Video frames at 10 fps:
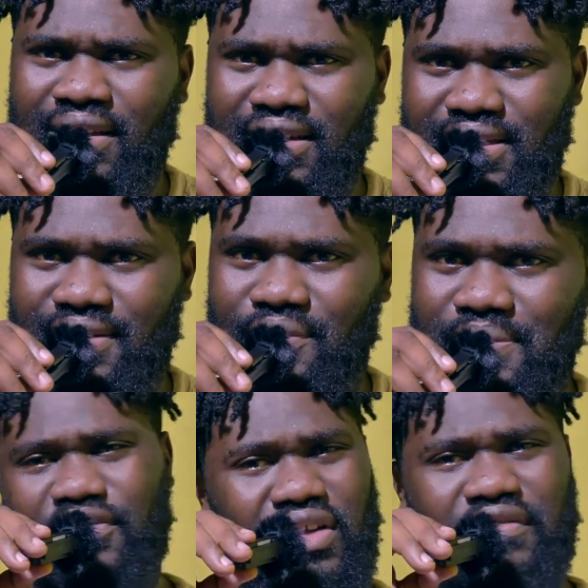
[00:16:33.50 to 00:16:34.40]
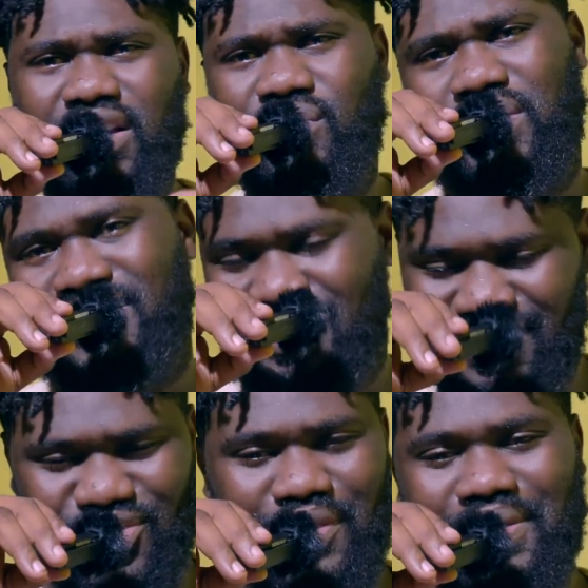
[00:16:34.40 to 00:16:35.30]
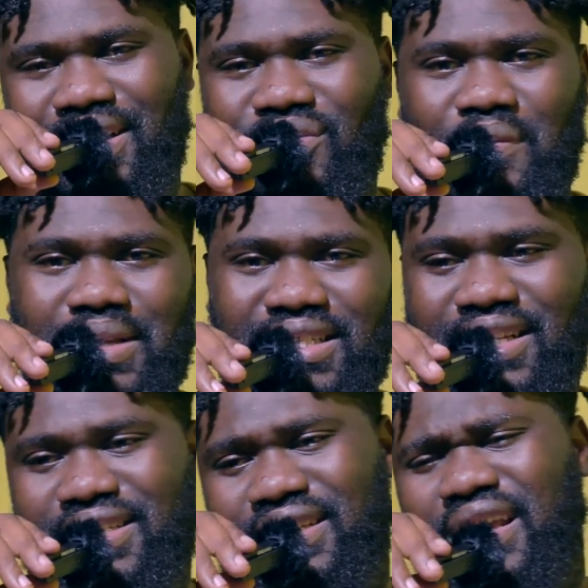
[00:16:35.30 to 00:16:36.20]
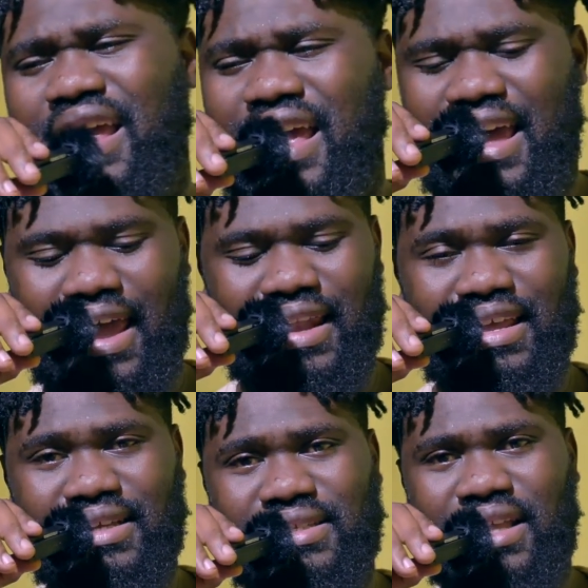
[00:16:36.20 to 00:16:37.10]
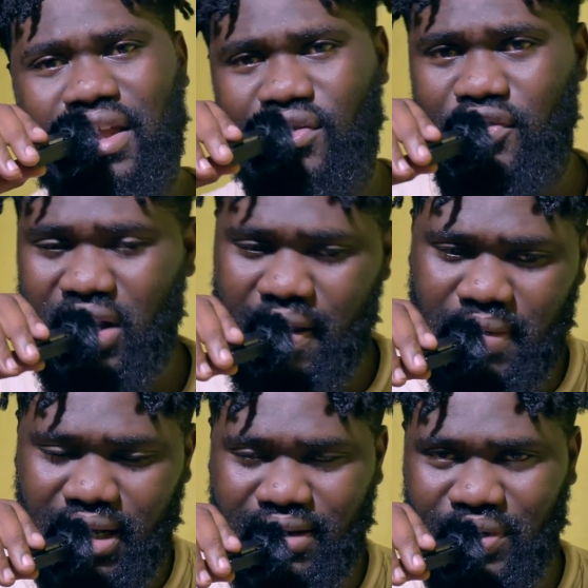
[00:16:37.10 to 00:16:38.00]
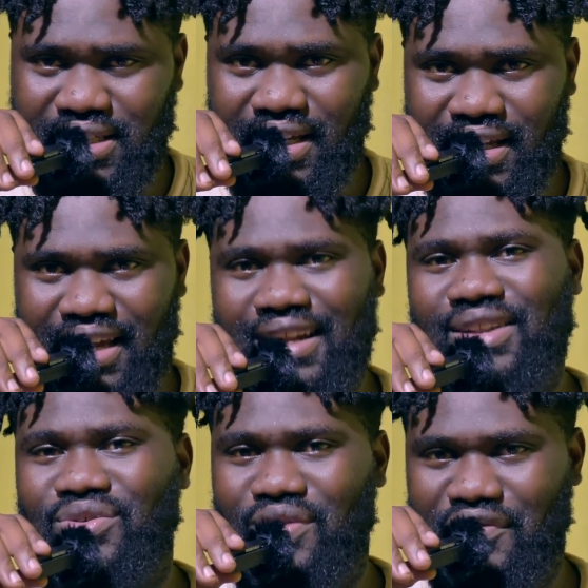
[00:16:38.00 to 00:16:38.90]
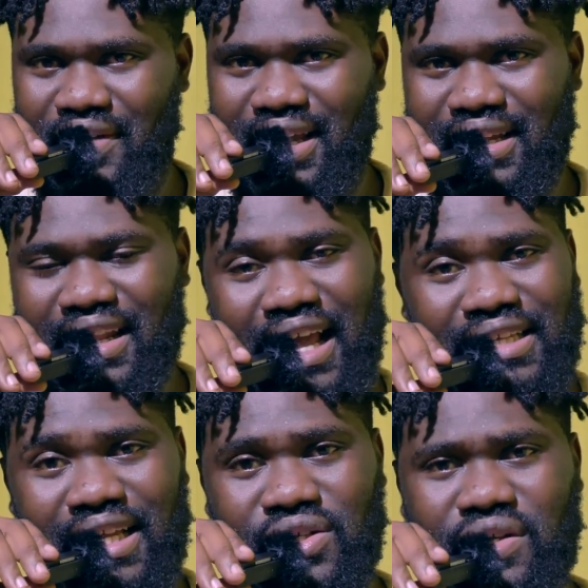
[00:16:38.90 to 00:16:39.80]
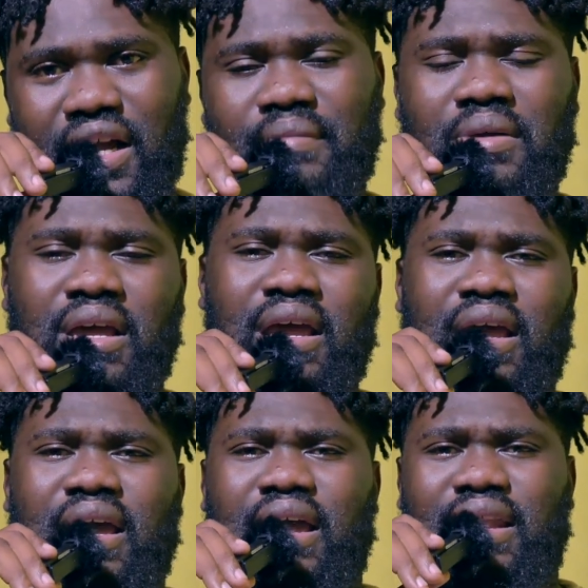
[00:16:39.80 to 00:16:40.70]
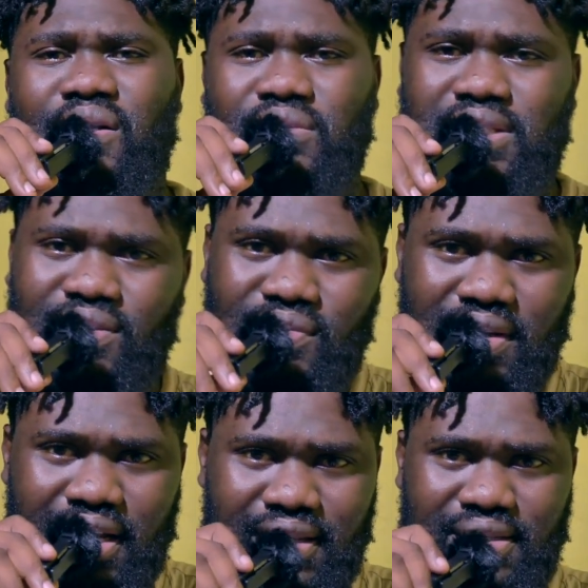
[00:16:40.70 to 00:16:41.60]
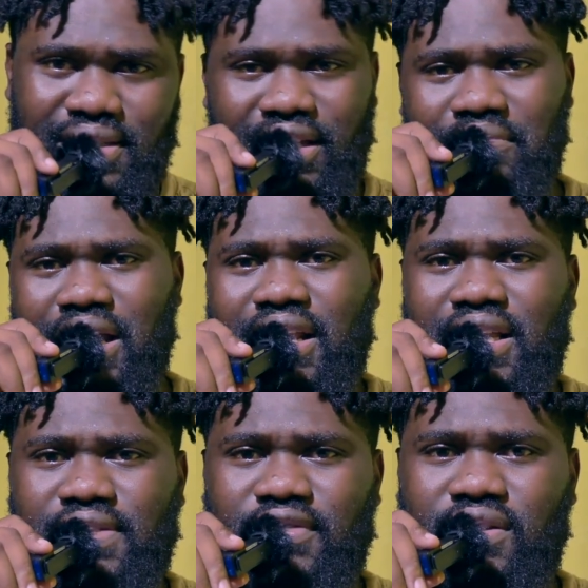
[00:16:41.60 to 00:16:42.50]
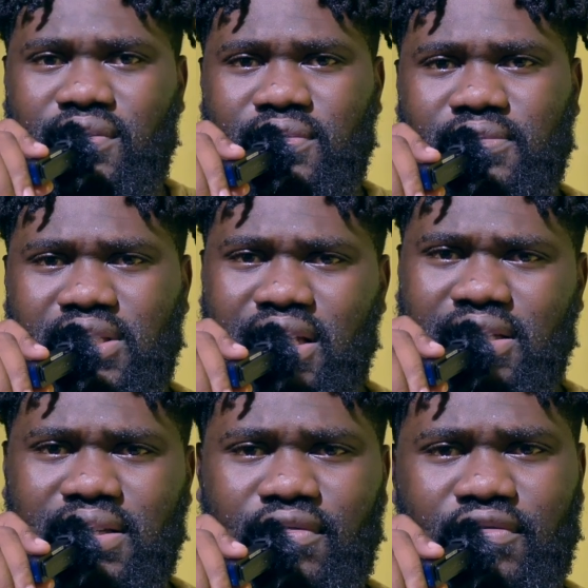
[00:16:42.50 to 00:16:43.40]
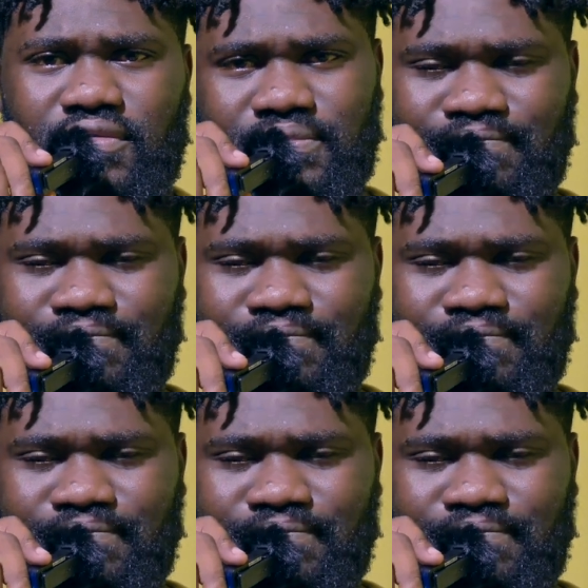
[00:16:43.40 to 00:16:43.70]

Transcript: this helps. If you have any questions, drop it in the comment section. And yes, thank you for coming. Once again, do not forget to like, subscribe, and I will see you guys in my next video. Stay safe.